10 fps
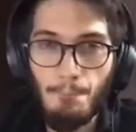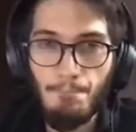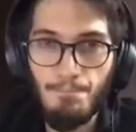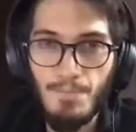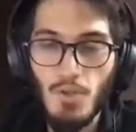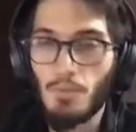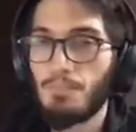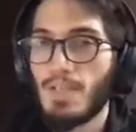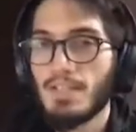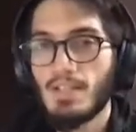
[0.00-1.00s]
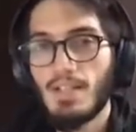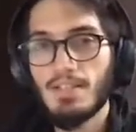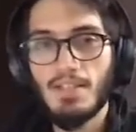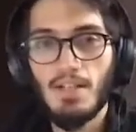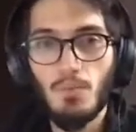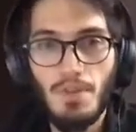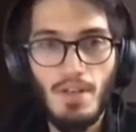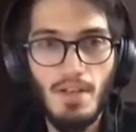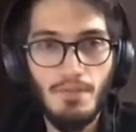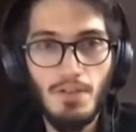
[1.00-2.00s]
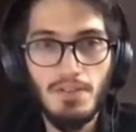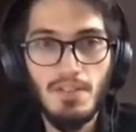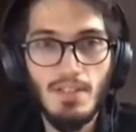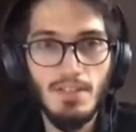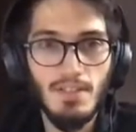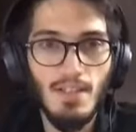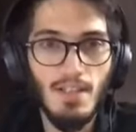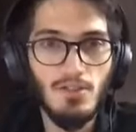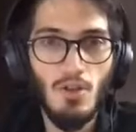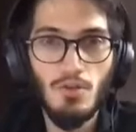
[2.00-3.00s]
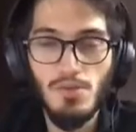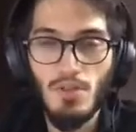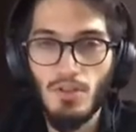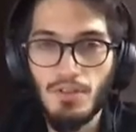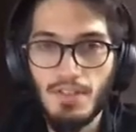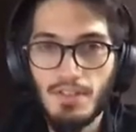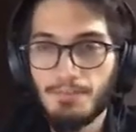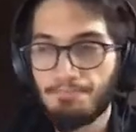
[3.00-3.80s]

so let's start with the first. It's Solidus content,